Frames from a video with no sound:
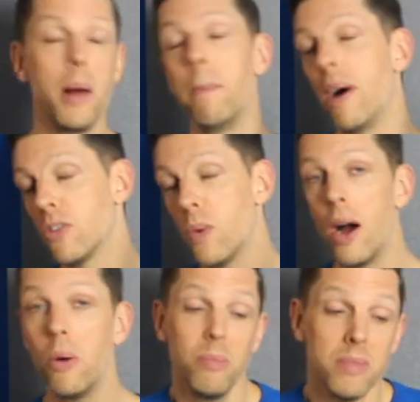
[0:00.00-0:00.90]
But as
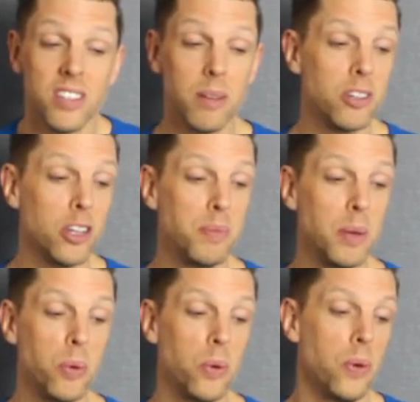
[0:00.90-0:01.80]
well, sometimes
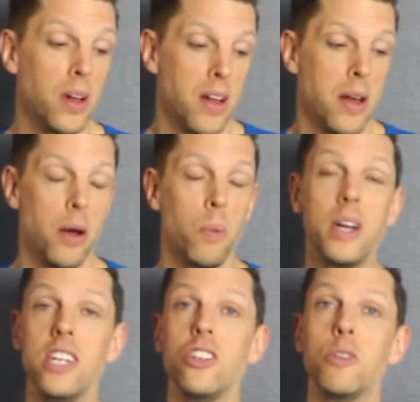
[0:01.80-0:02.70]
people will
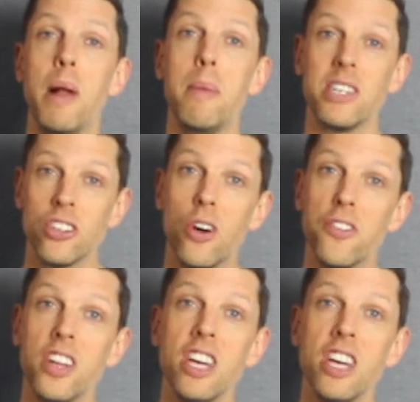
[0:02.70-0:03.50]
need you to play a bit softer.